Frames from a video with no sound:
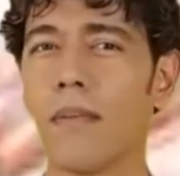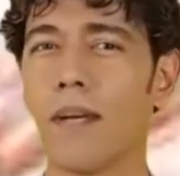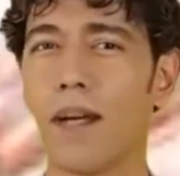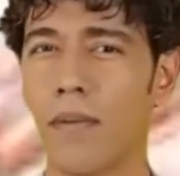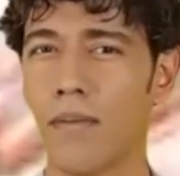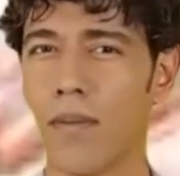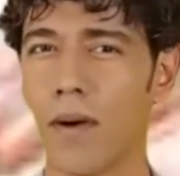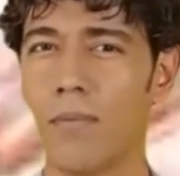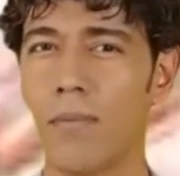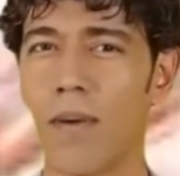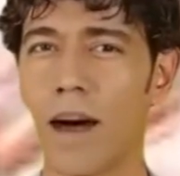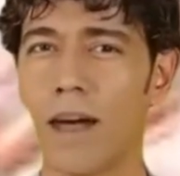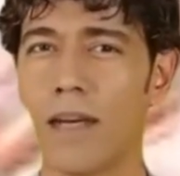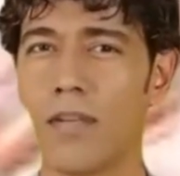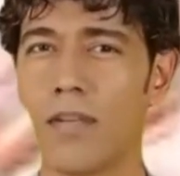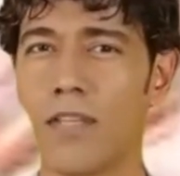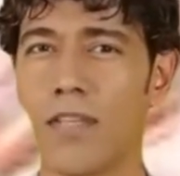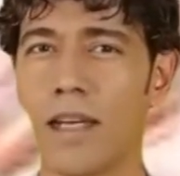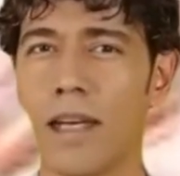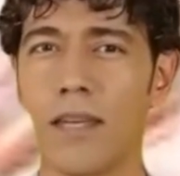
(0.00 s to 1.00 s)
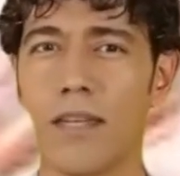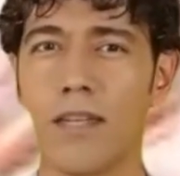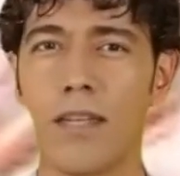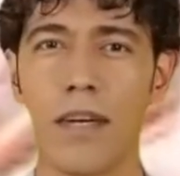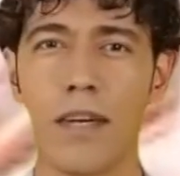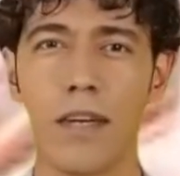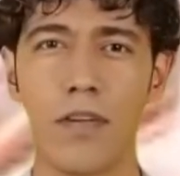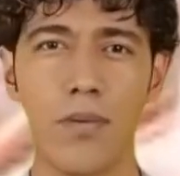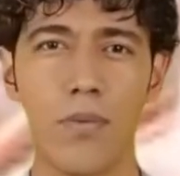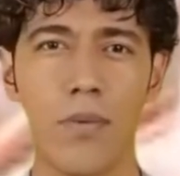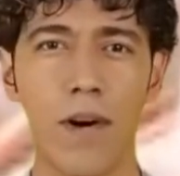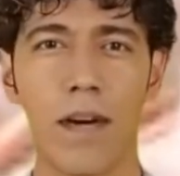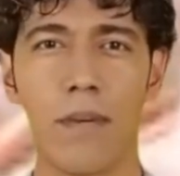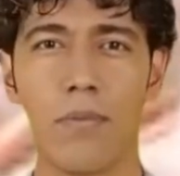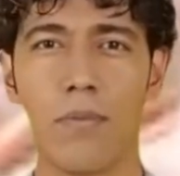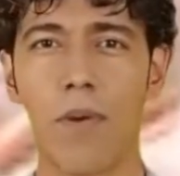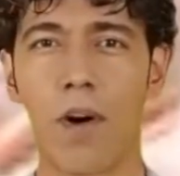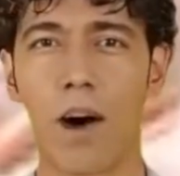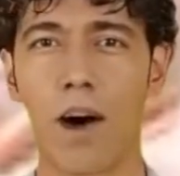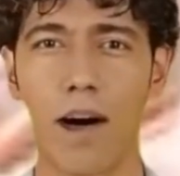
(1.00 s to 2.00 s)
If a man sees in a
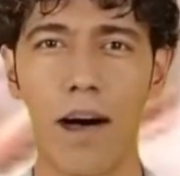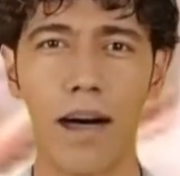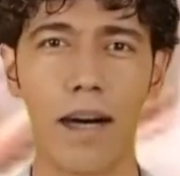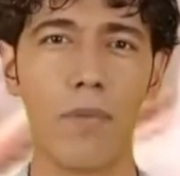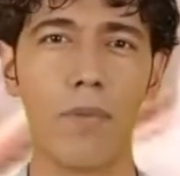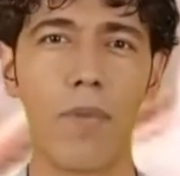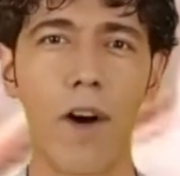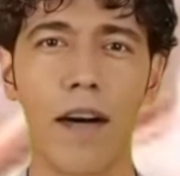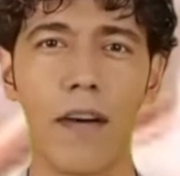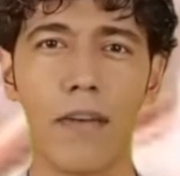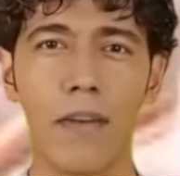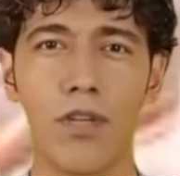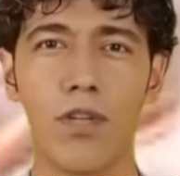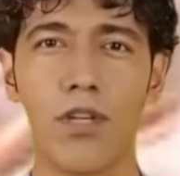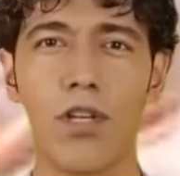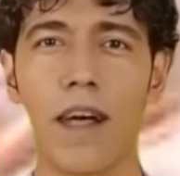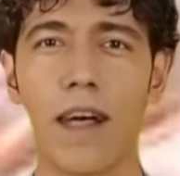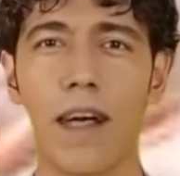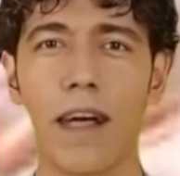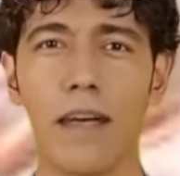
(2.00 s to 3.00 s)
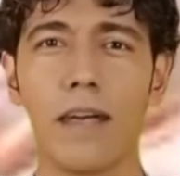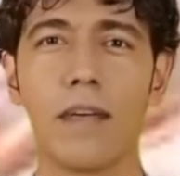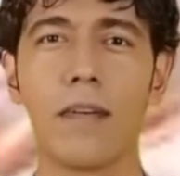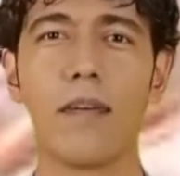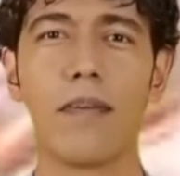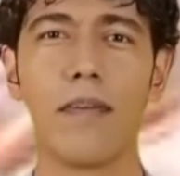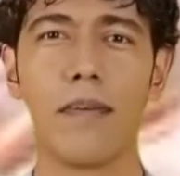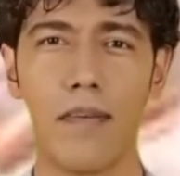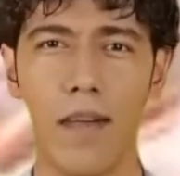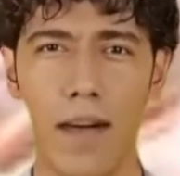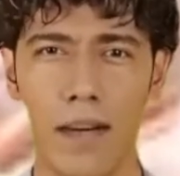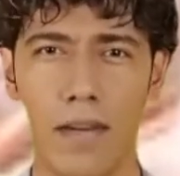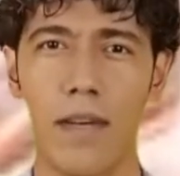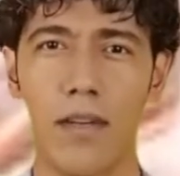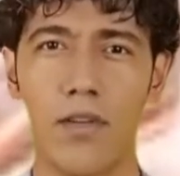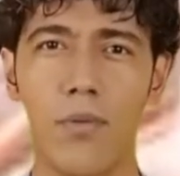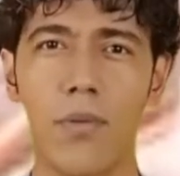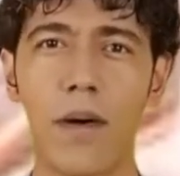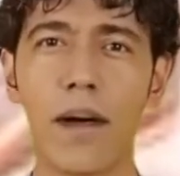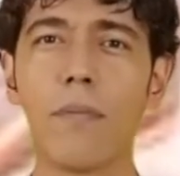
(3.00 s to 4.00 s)
dream raw and rotten chicken, then
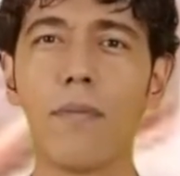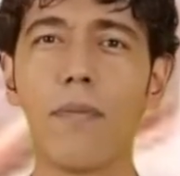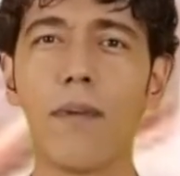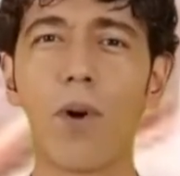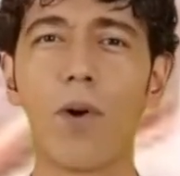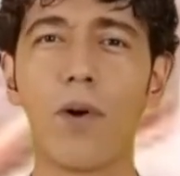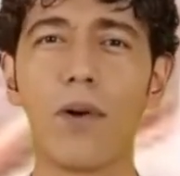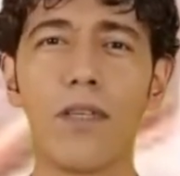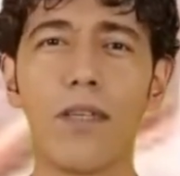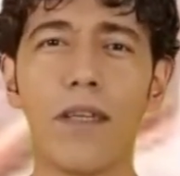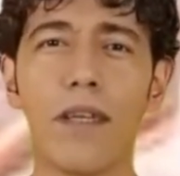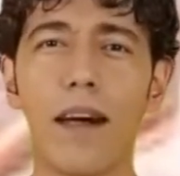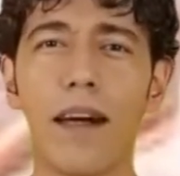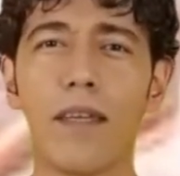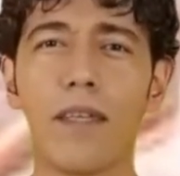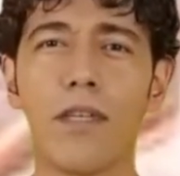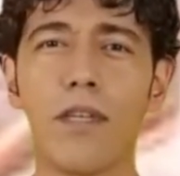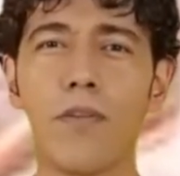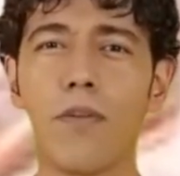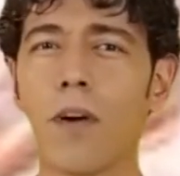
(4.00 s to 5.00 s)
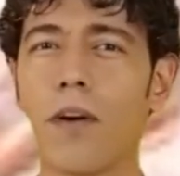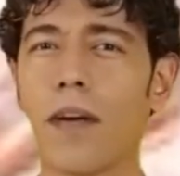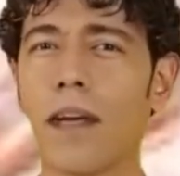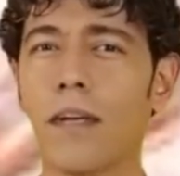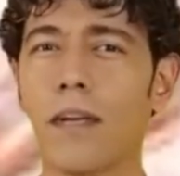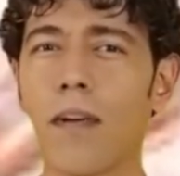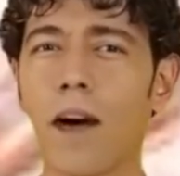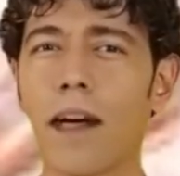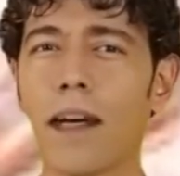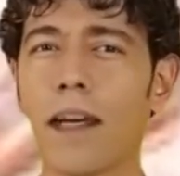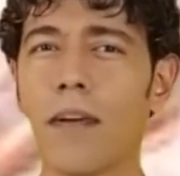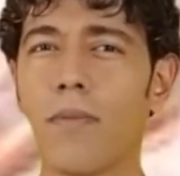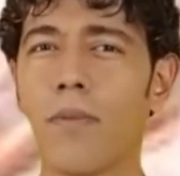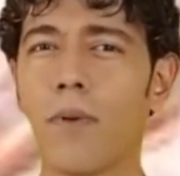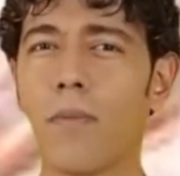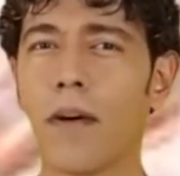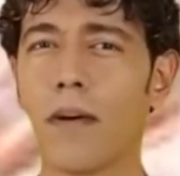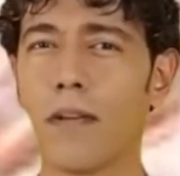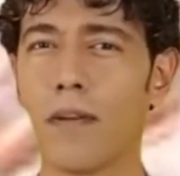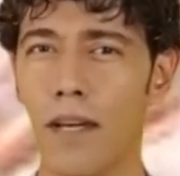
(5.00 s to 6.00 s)
the dream warns against earning money
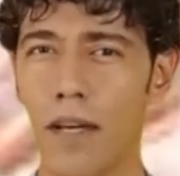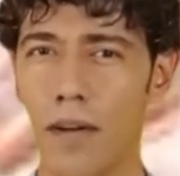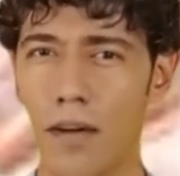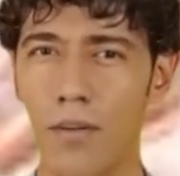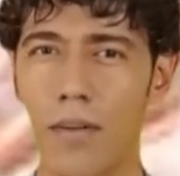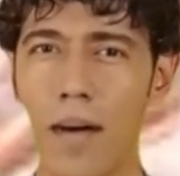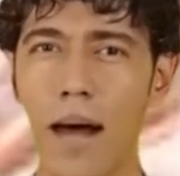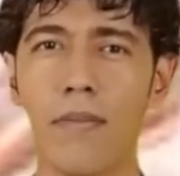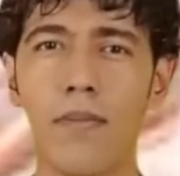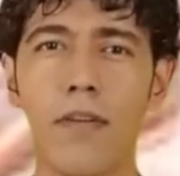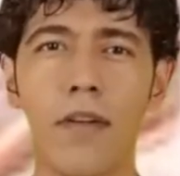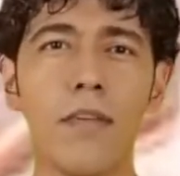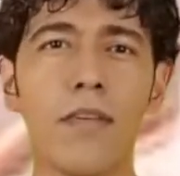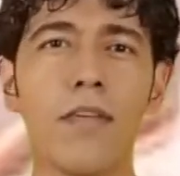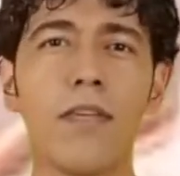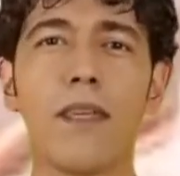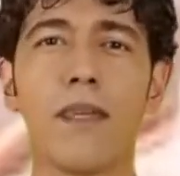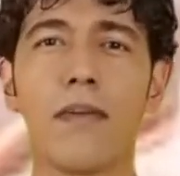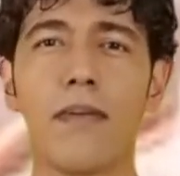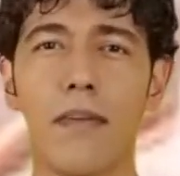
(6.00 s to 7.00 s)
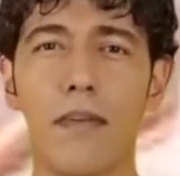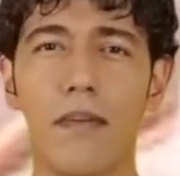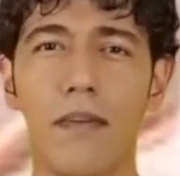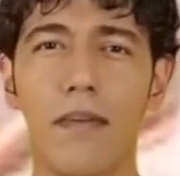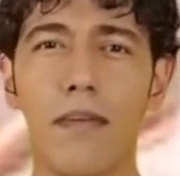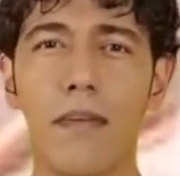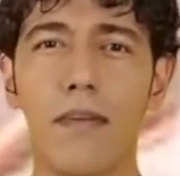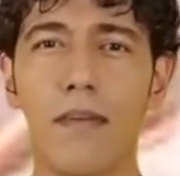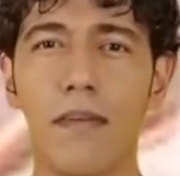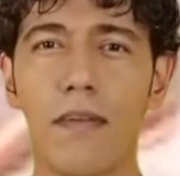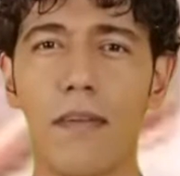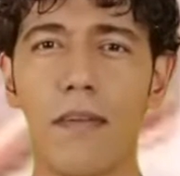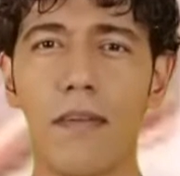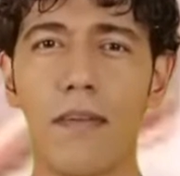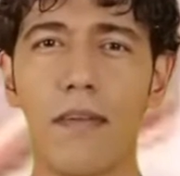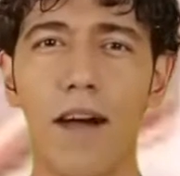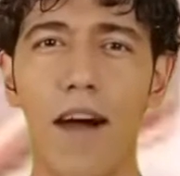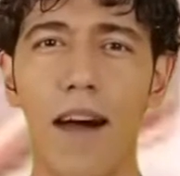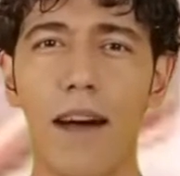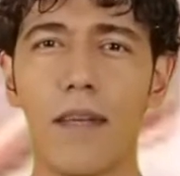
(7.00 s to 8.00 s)
from illegal methods.
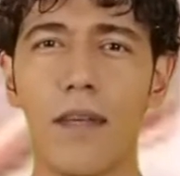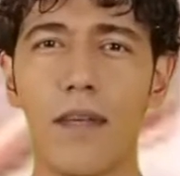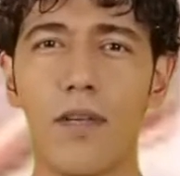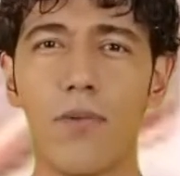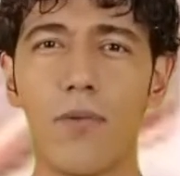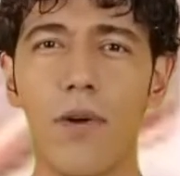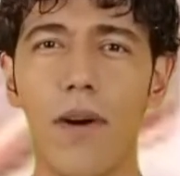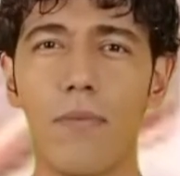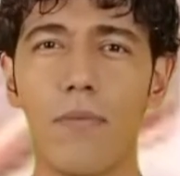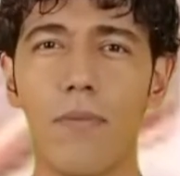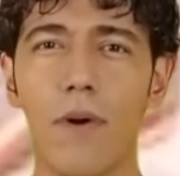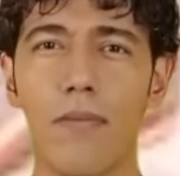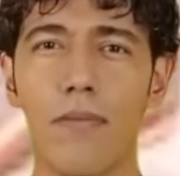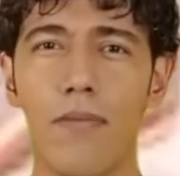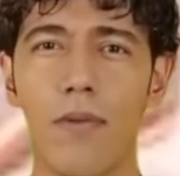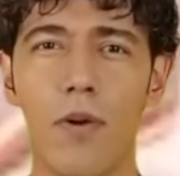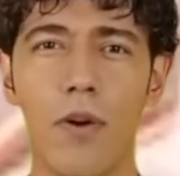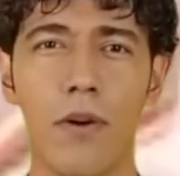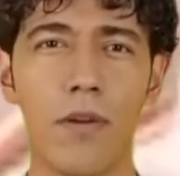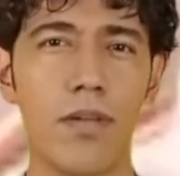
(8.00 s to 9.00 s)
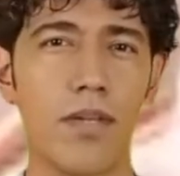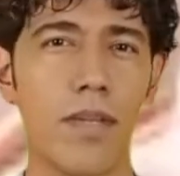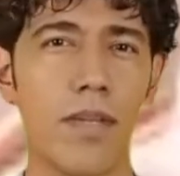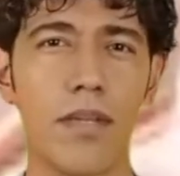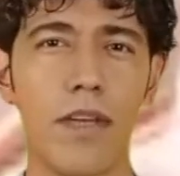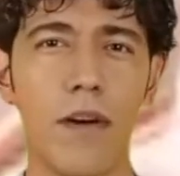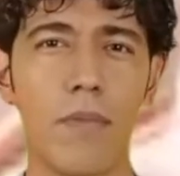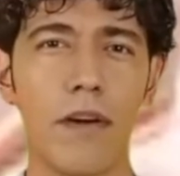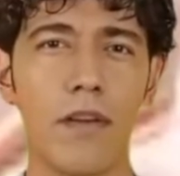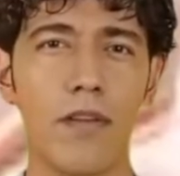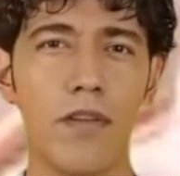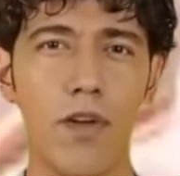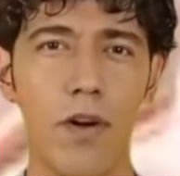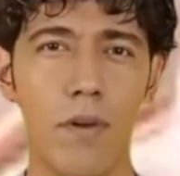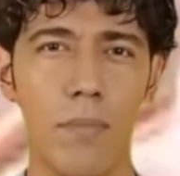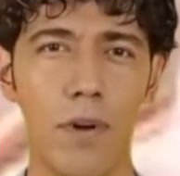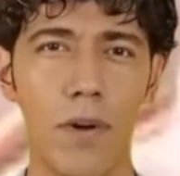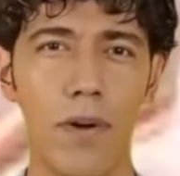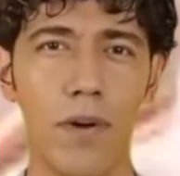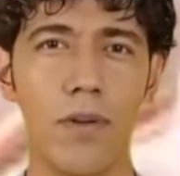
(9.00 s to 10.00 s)
And the dream refers to some
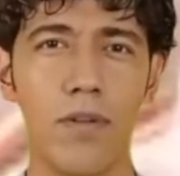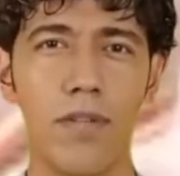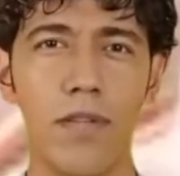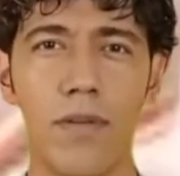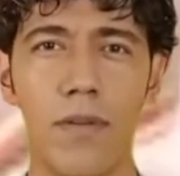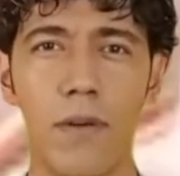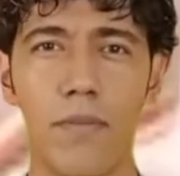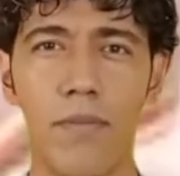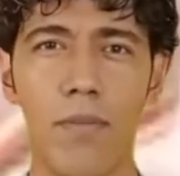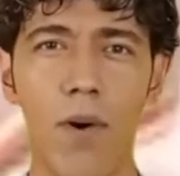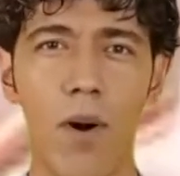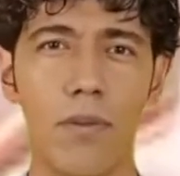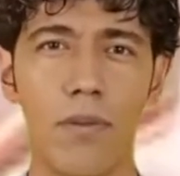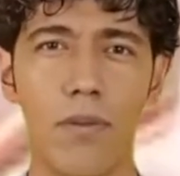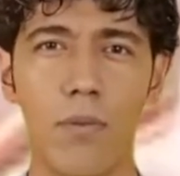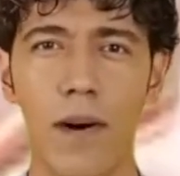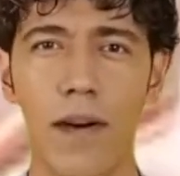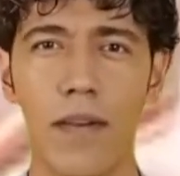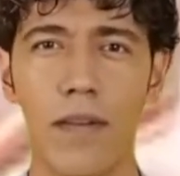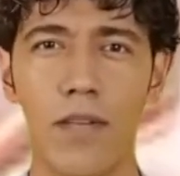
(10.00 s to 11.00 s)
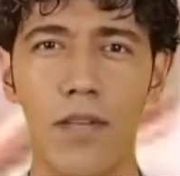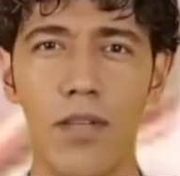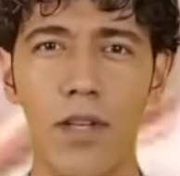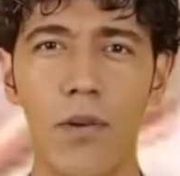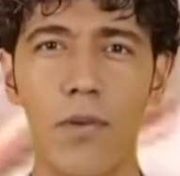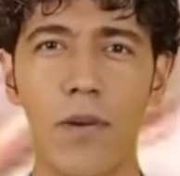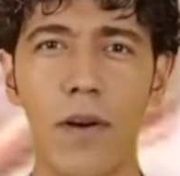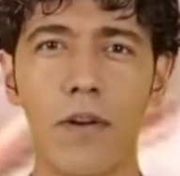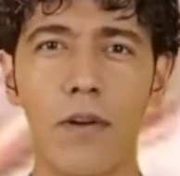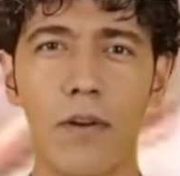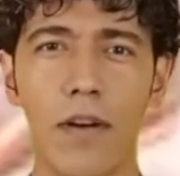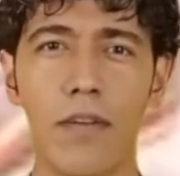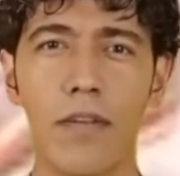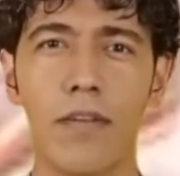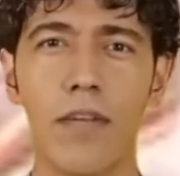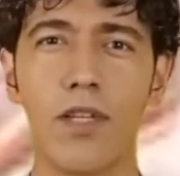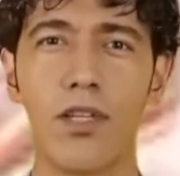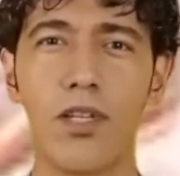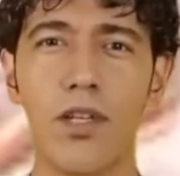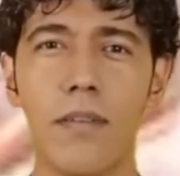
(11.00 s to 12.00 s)
interpreters of the faltering material
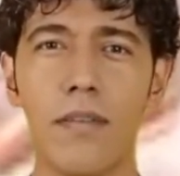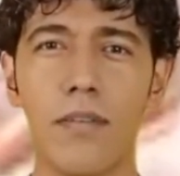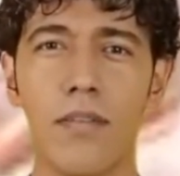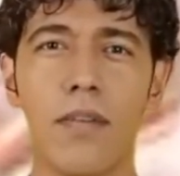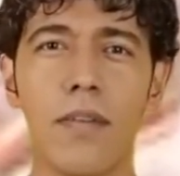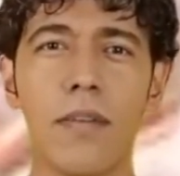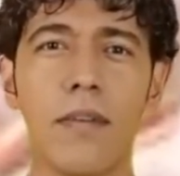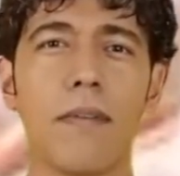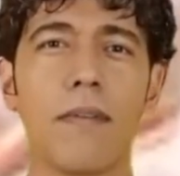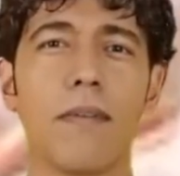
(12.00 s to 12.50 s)
conditions.